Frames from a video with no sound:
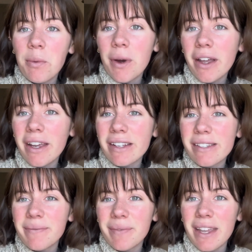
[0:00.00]
product,
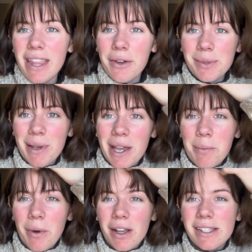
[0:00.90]
and that was my
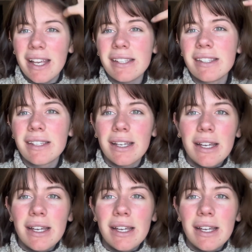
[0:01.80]
process.